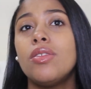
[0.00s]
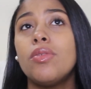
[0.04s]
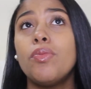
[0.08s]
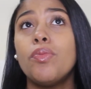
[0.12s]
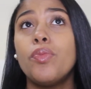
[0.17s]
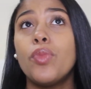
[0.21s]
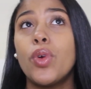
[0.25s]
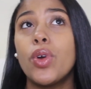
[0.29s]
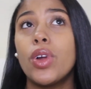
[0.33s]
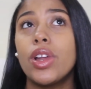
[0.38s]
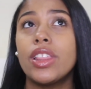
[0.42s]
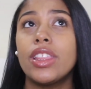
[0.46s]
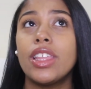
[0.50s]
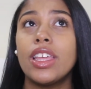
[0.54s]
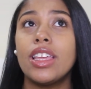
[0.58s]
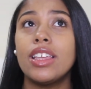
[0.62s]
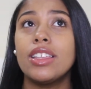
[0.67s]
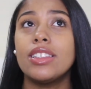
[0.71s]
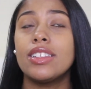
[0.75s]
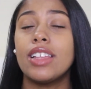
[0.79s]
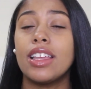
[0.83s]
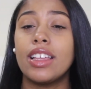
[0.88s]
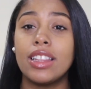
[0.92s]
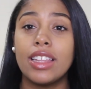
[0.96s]
more
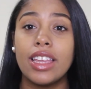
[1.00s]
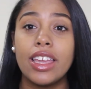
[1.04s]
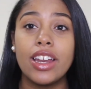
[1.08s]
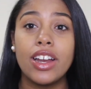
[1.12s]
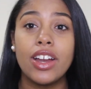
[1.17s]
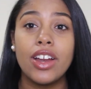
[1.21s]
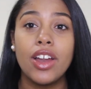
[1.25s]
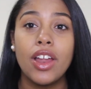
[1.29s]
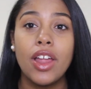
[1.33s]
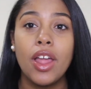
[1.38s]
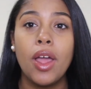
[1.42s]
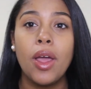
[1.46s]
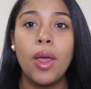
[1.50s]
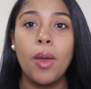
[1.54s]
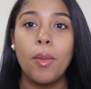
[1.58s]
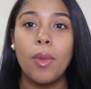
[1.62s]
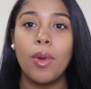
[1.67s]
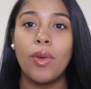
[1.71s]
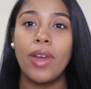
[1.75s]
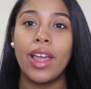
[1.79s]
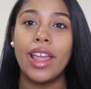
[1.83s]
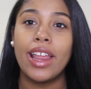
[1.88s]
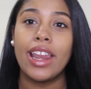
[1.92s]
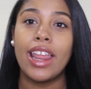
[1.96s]
things like later,
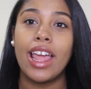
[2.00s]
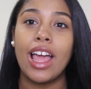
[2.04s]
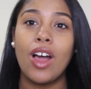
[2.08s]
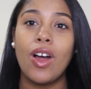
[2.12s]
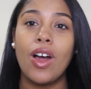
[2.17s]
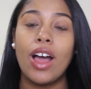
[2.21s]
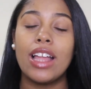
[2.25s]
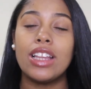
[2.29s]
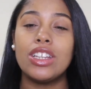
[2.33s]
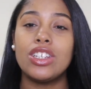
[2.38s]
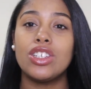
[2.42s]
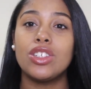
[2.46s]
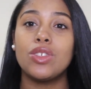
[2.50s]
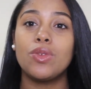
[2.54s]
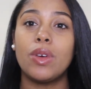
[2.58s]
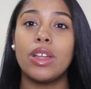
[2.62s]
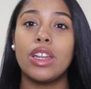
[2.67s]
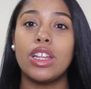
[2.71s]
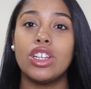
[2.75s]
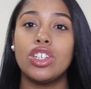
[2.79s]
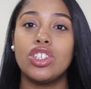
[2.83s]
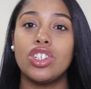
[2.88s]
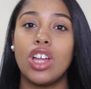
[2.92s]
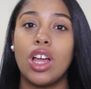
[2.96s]
but right now I just
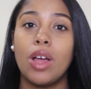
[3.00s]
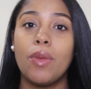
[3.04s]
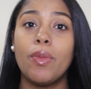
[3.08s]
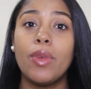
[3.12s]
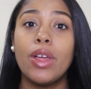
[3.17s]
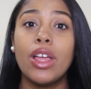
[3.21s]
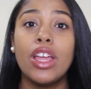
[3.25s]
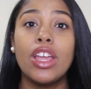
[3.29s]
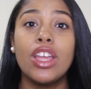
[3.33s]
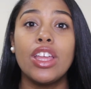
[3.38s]
want to jump